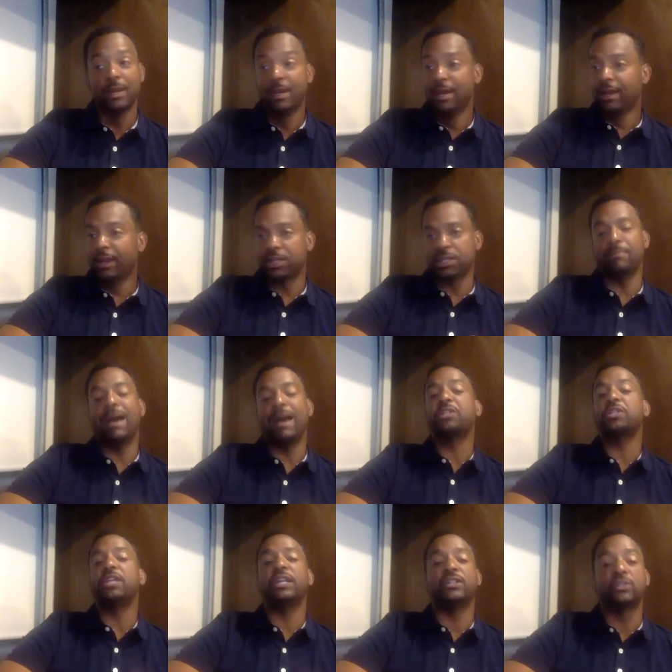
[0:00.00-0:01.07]
Because
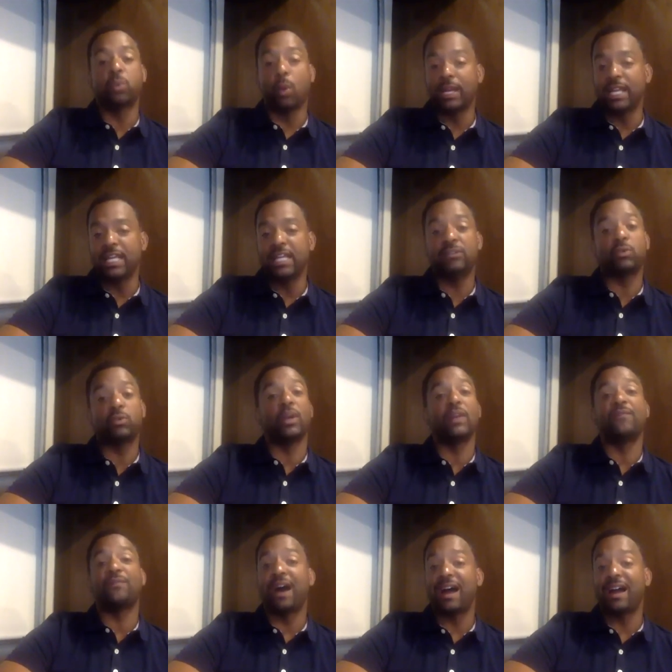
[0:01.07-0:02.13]
imagining 20,
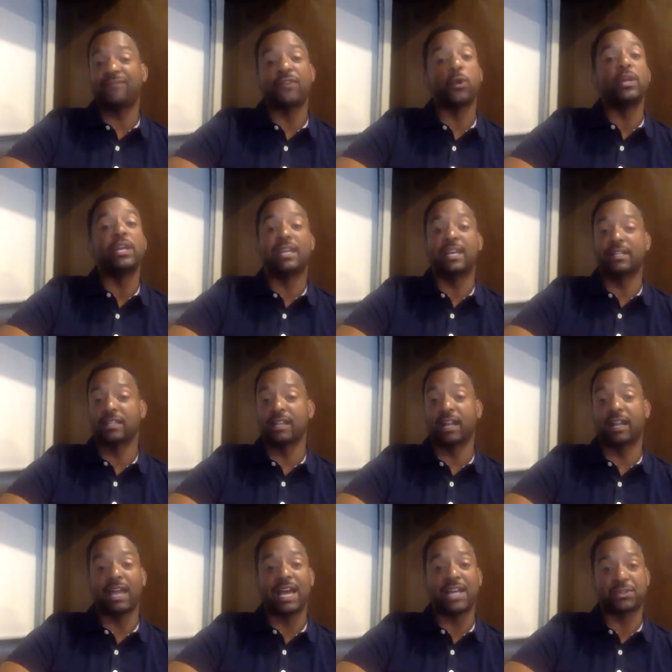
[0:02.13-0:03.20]
25, 30 kids in a
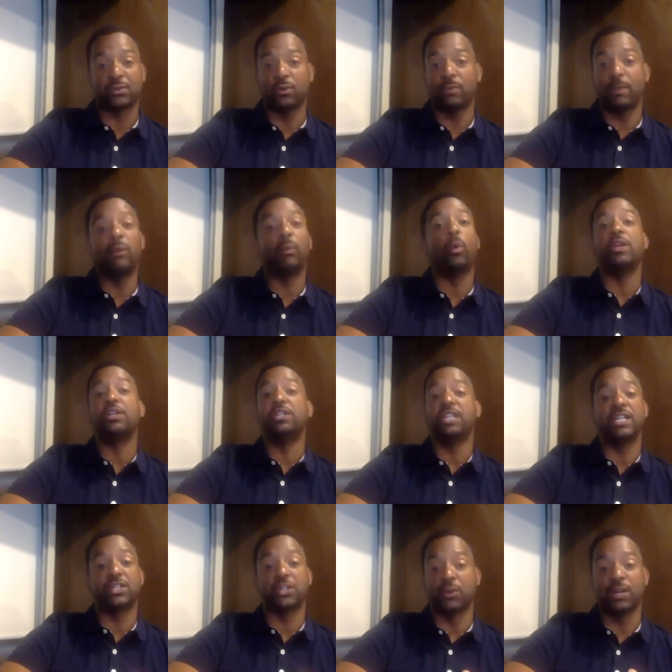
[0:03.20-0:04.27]
classroom and one
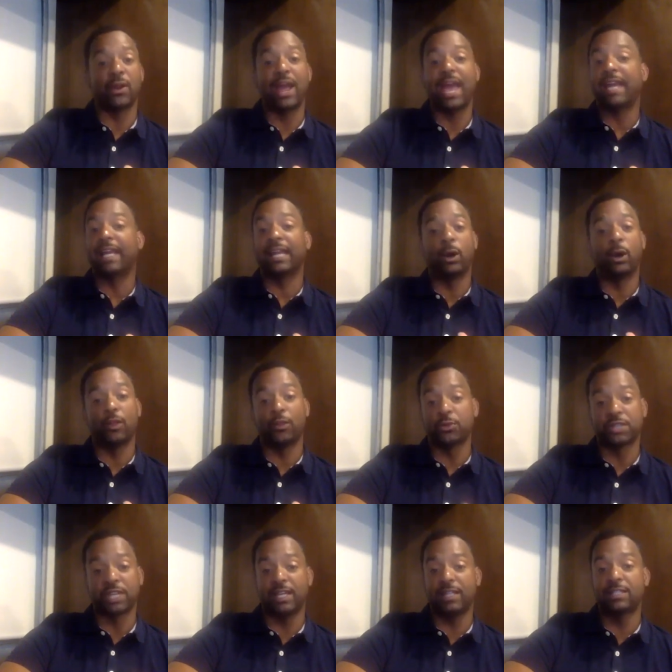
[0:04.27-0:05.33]
teacher, and they're handling all those
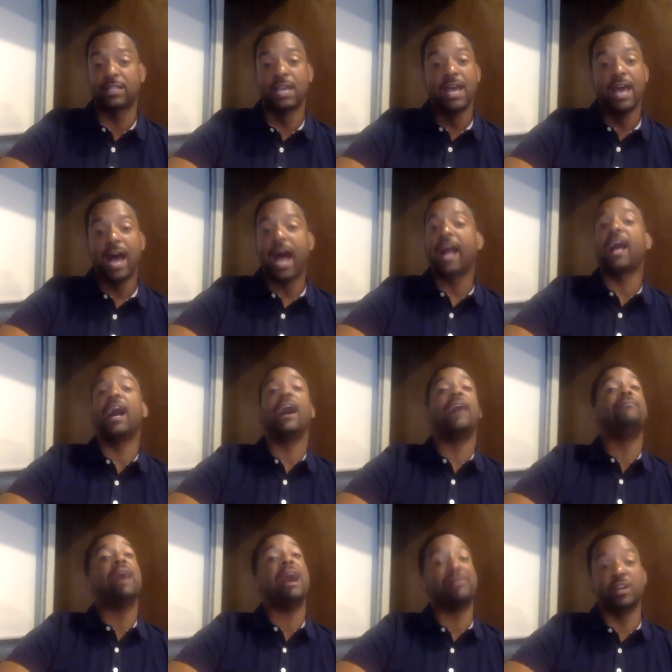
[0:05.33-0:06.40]
kids,
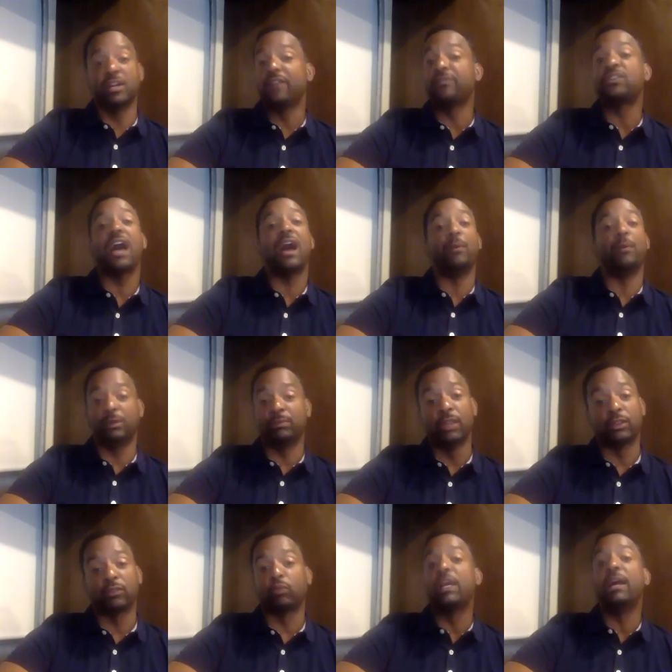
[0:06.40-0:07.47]
I'm having enough time with the
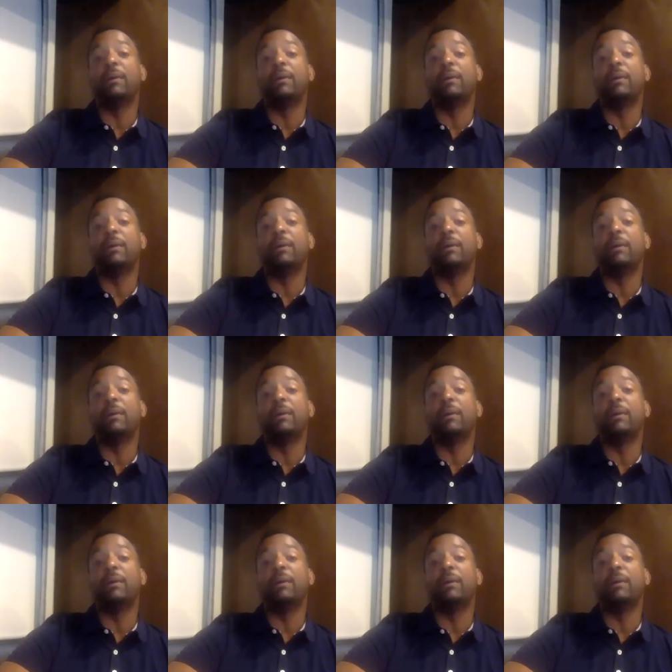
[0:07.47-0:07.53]
three of